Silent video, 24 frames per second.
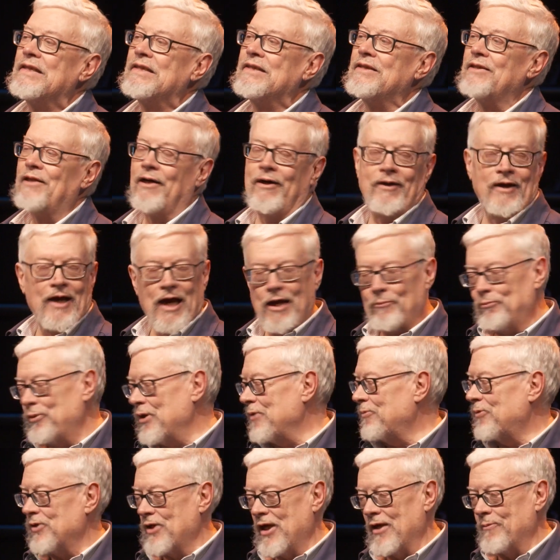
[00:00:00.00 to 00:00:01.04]
You're not
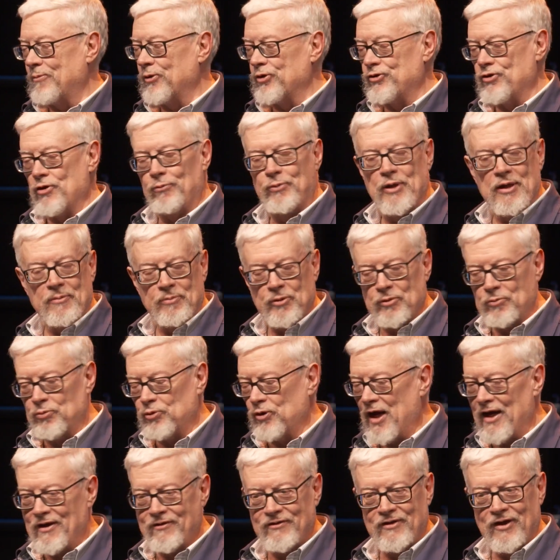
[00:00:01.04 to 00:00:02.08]
people keepers, you're people
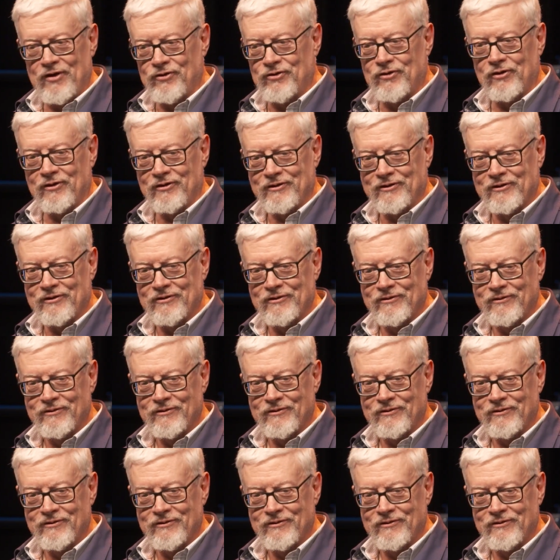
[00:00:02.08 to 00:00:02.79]
processors.